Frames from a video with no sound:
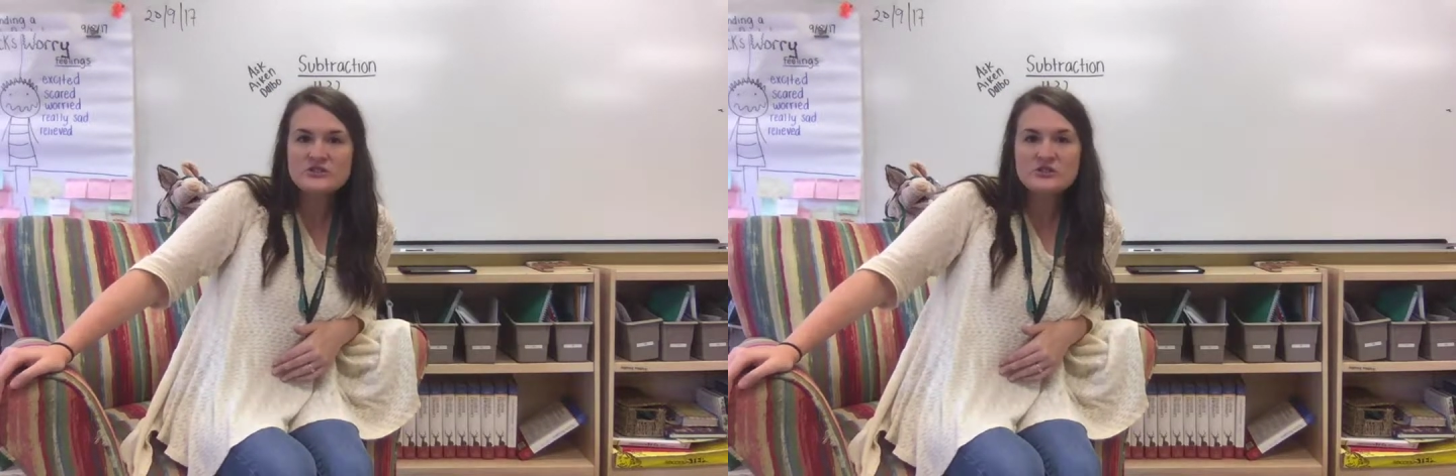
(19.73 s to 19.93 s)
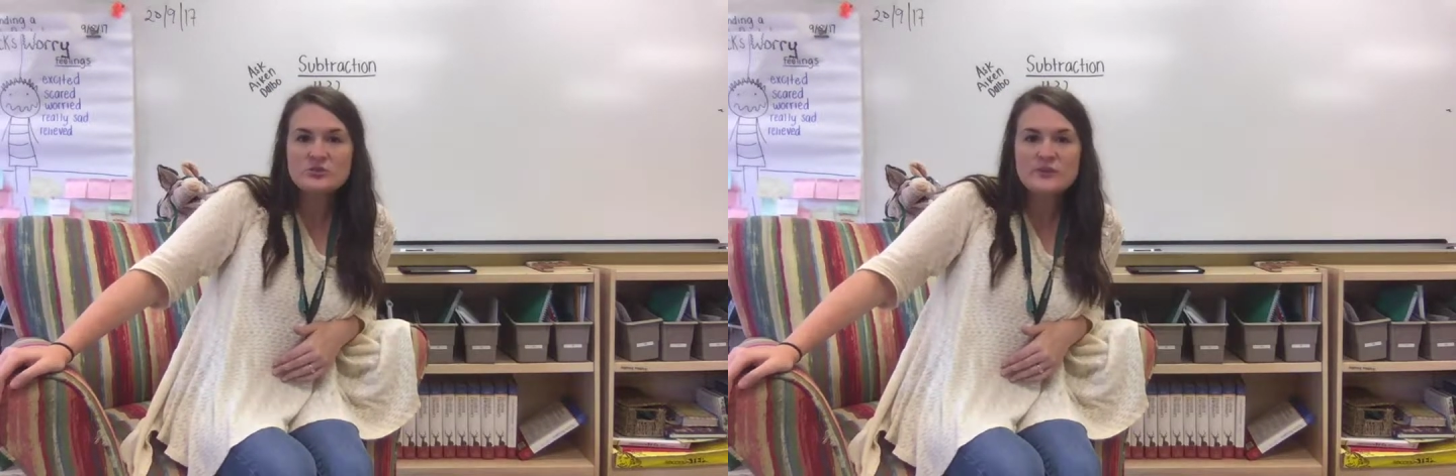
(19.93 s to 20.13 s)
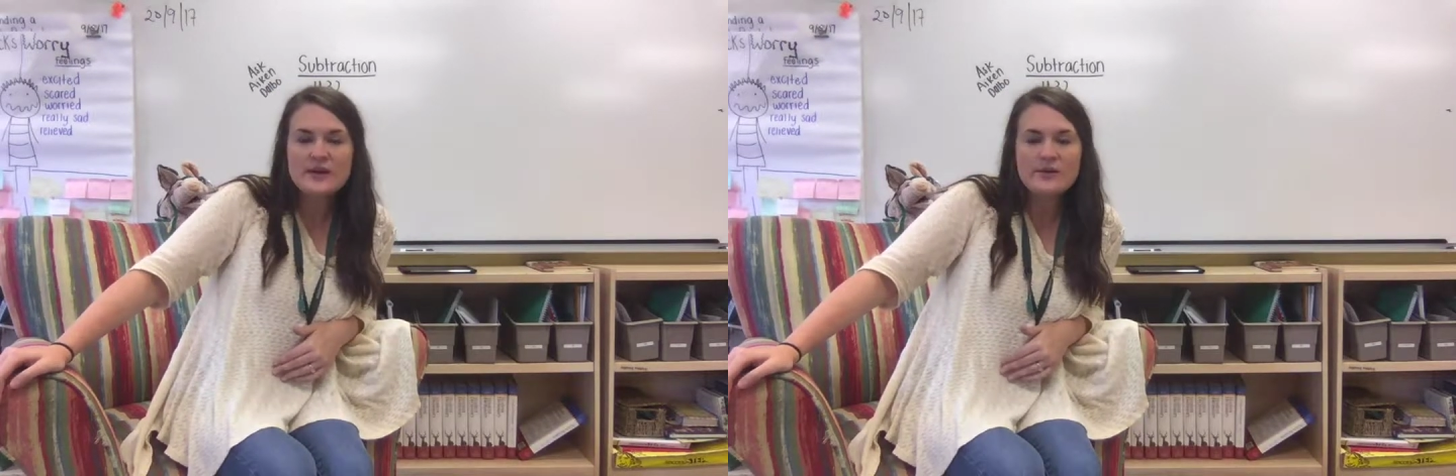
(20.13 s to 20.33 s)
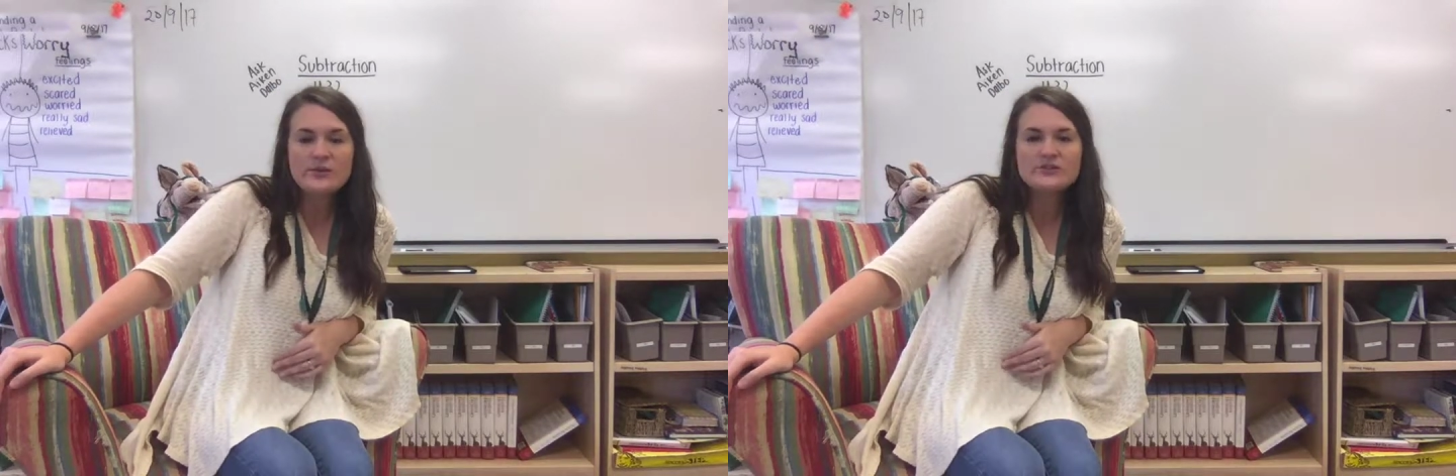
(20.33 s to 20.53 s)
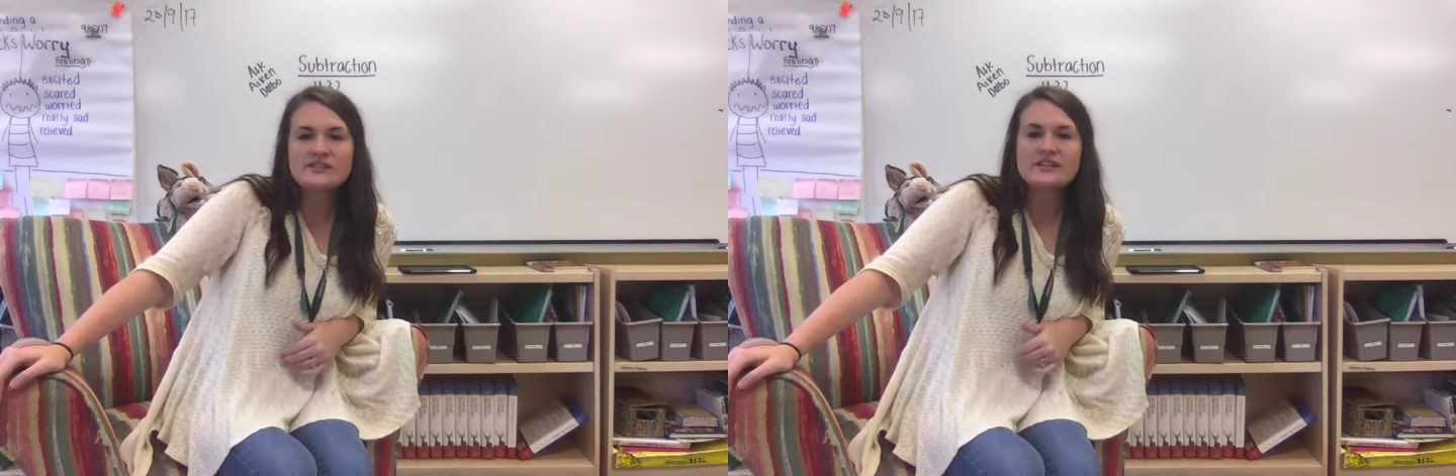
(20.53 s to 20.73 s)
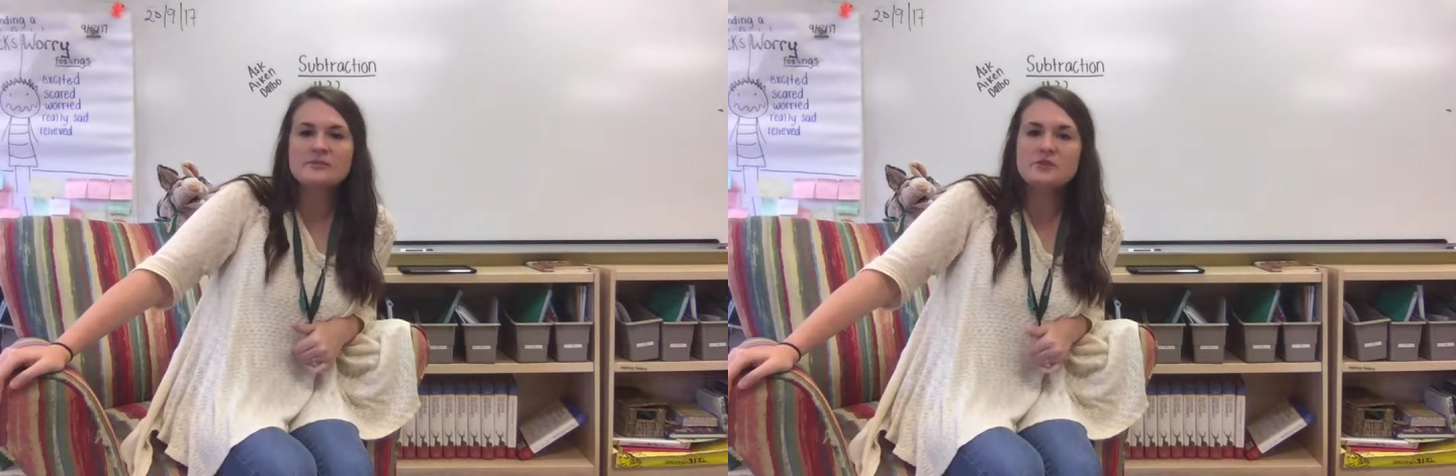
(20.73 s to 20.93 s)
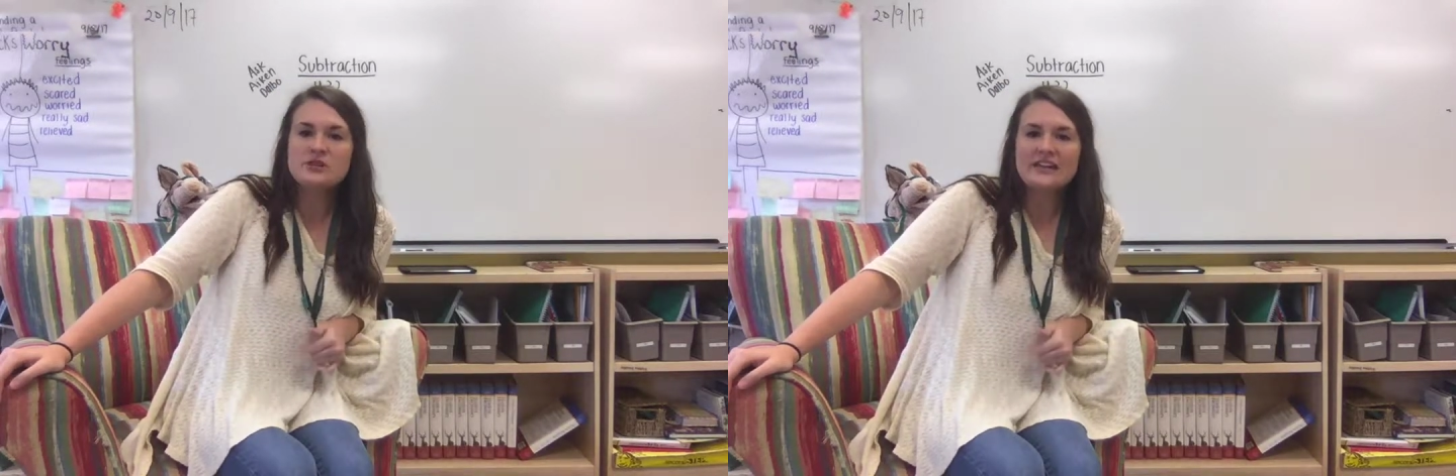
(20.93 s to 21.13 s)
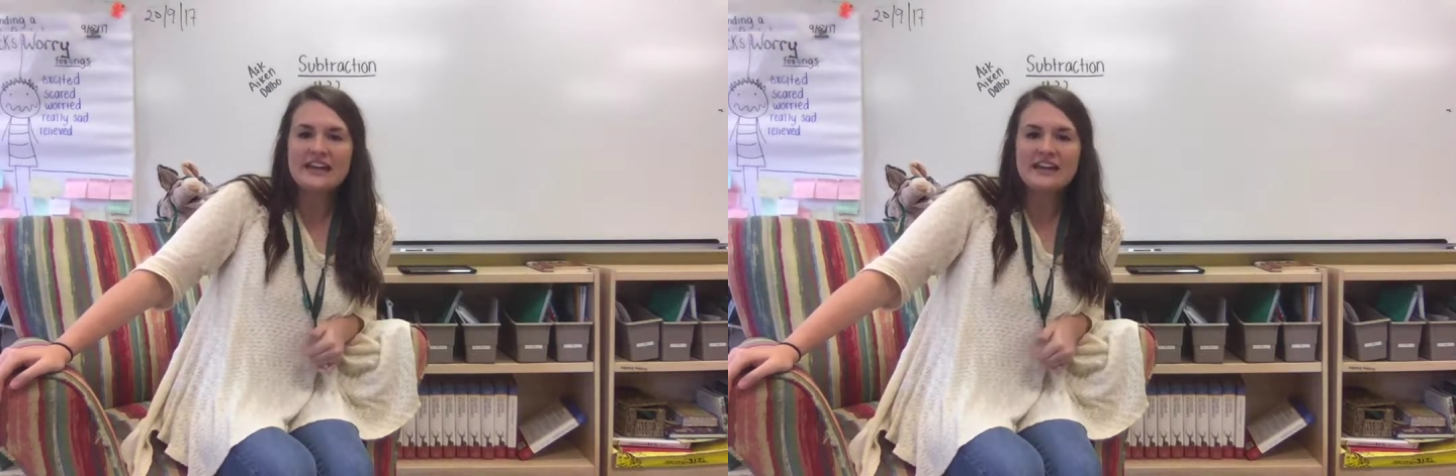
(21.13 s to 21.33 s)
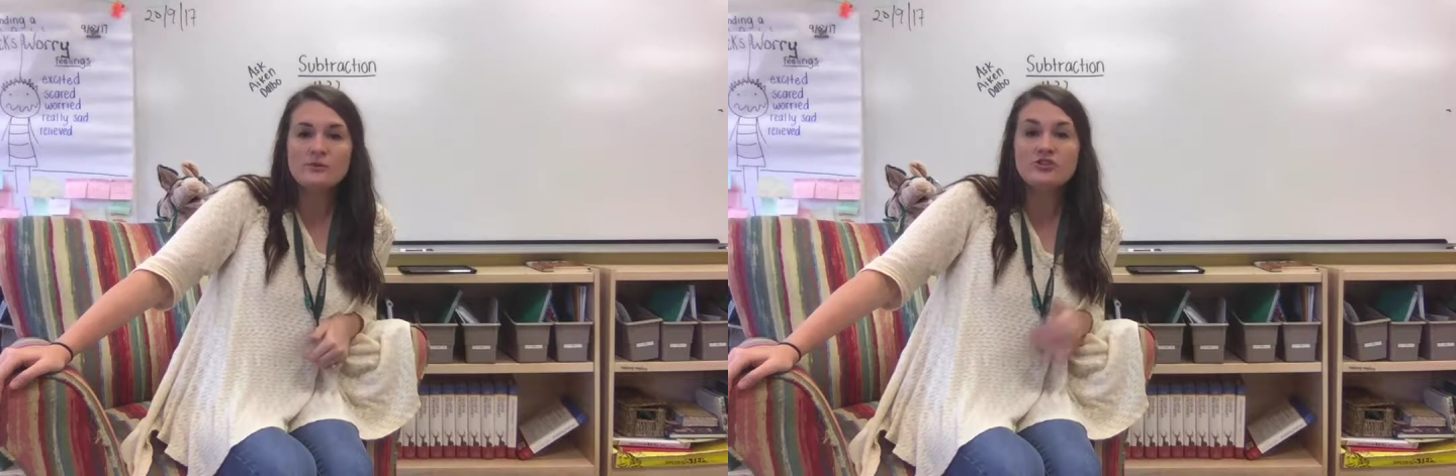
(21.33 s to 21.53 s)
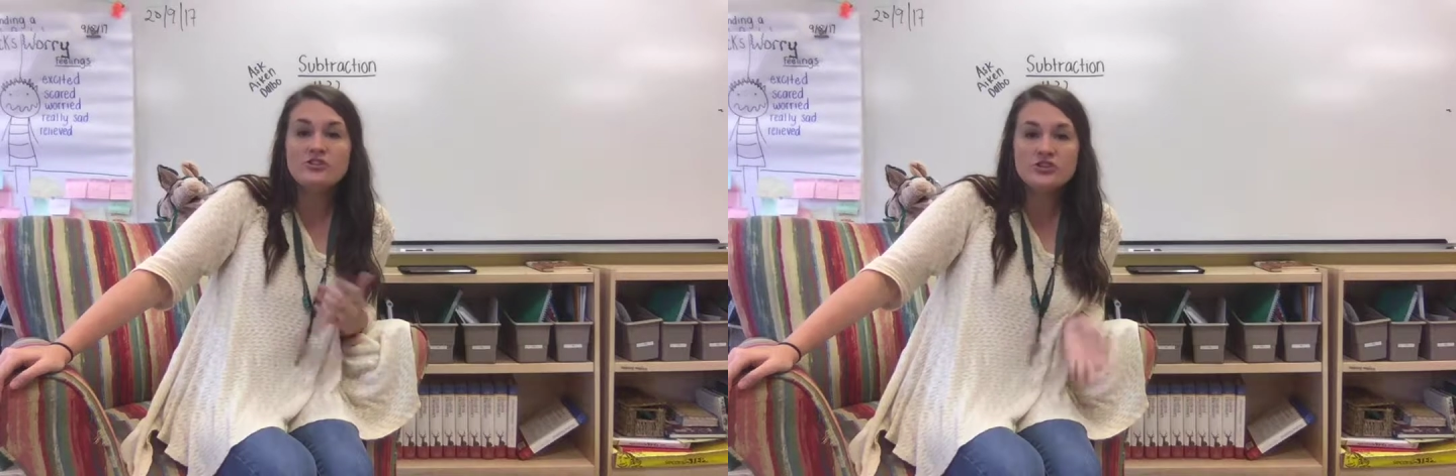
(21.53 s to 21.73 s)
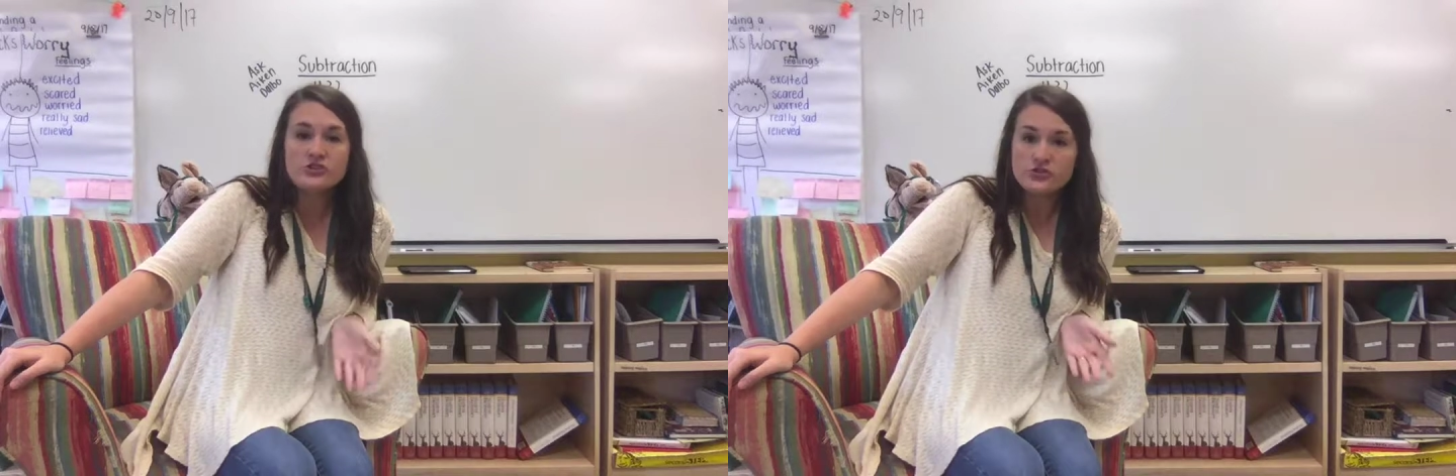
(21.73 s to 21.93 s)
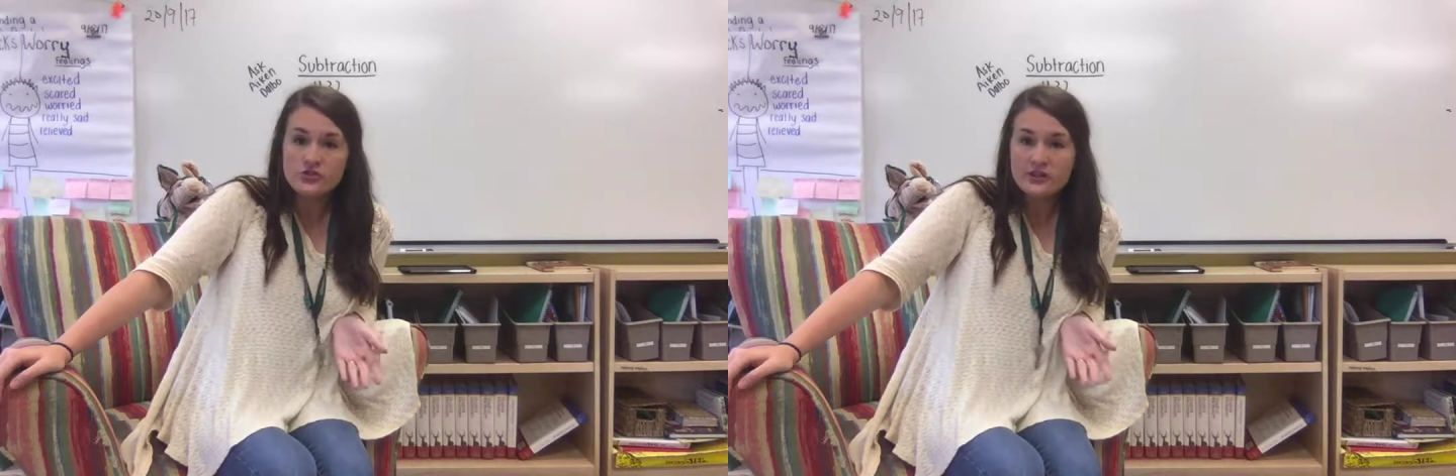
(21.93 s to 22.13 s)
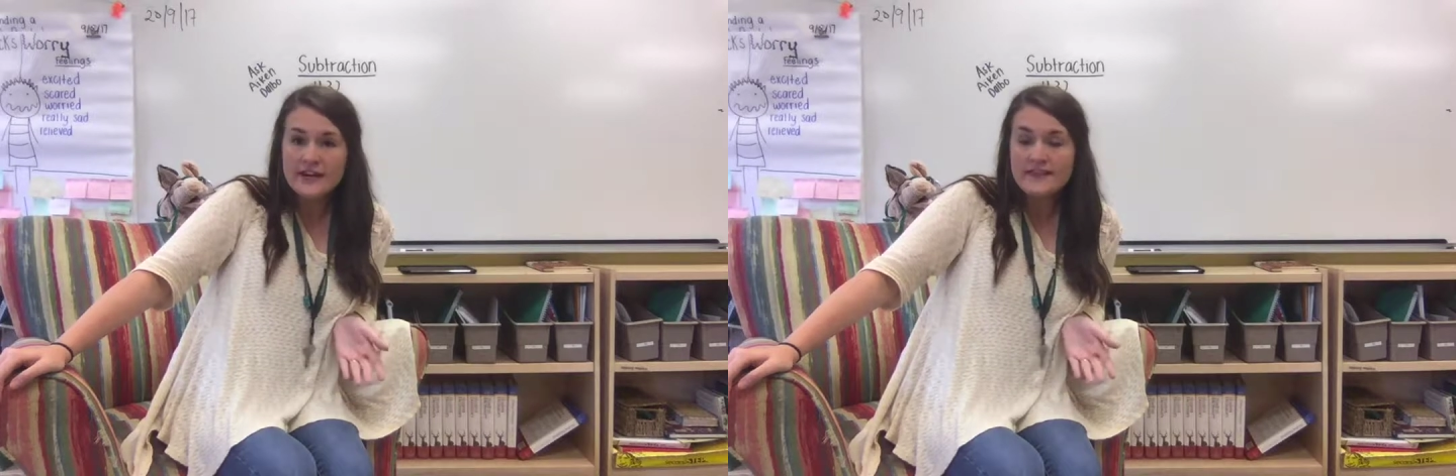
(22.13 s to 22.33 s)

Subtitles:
to be able to communicate with you,